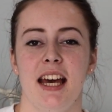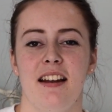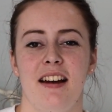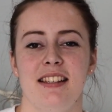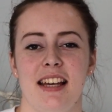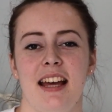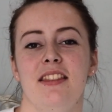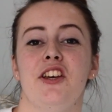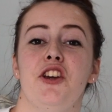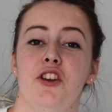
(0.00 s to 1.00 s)
and I
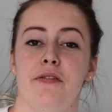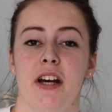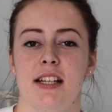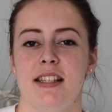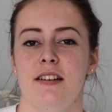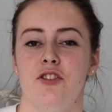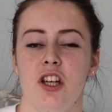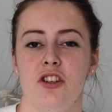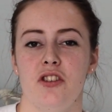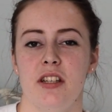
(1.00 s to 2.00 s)
attend the University of
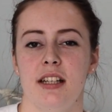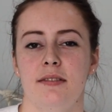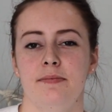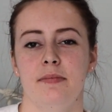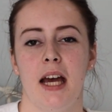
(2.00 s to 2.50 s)
Chichester